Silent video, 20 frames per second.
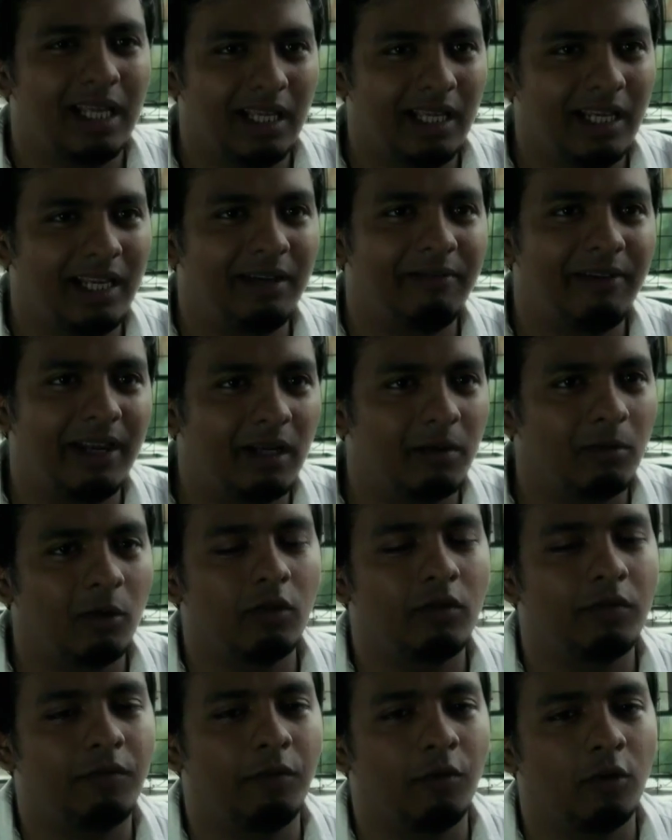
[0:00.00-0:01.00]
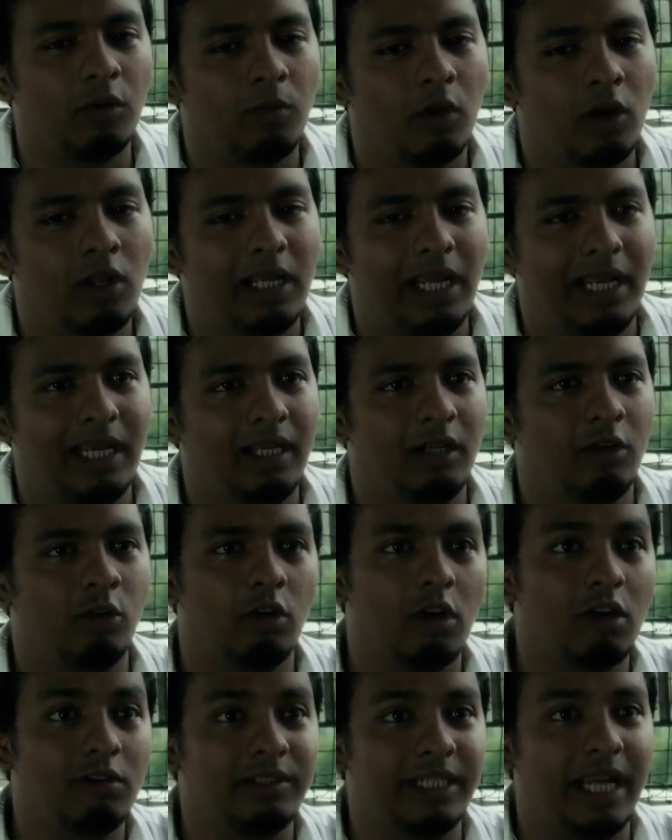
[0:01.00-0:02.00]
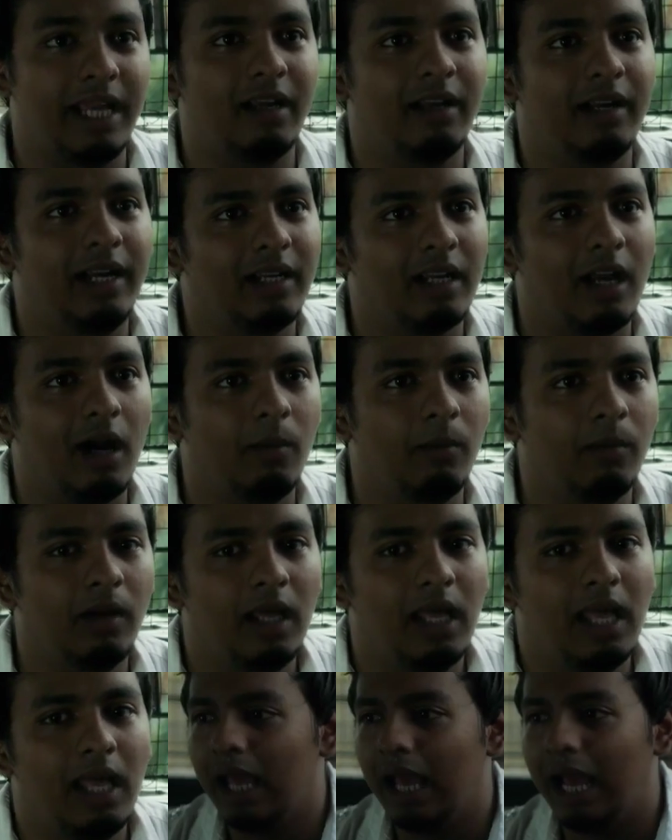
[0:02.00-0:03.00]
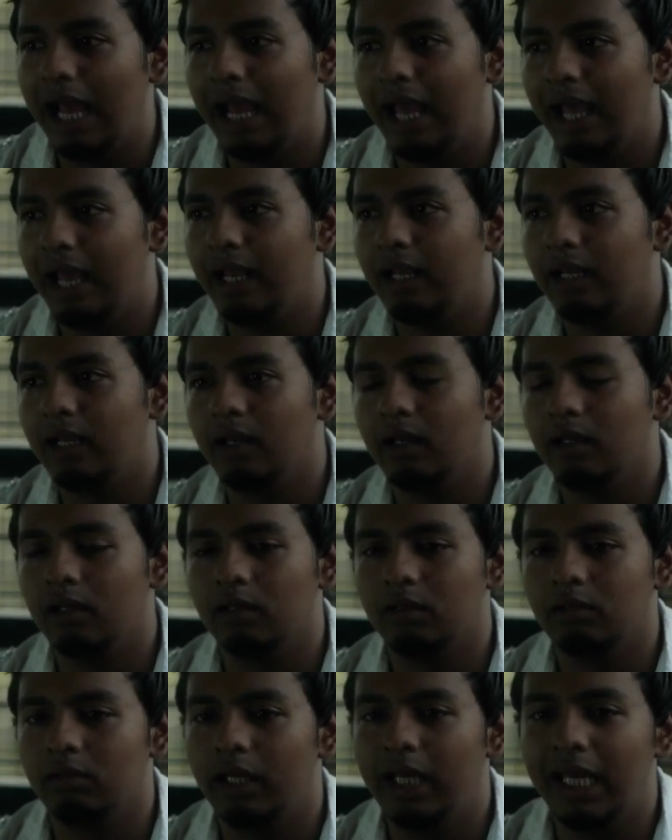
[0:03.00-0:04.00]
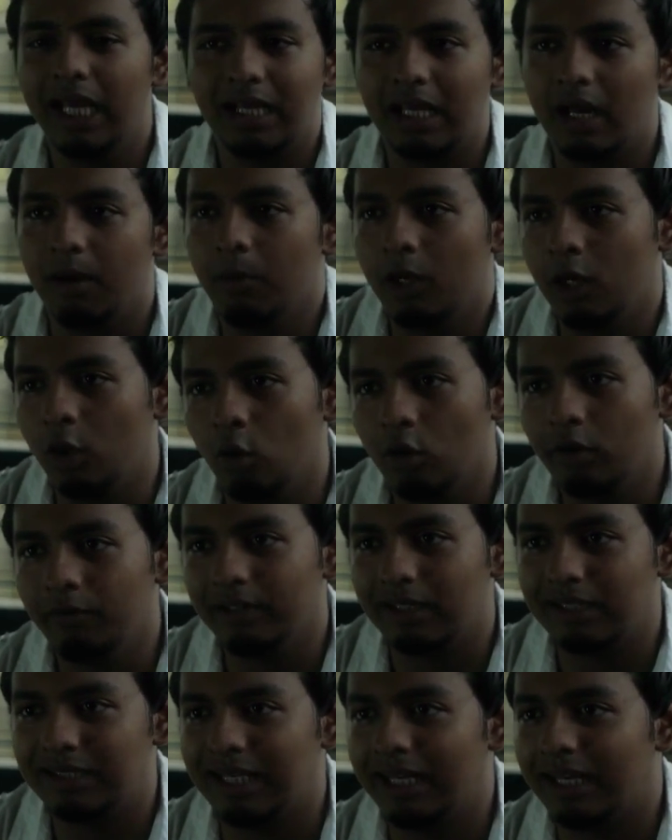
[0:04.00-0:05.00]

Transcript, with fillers: an event about football, and Rudolf Schenker had come, and he had come alone with his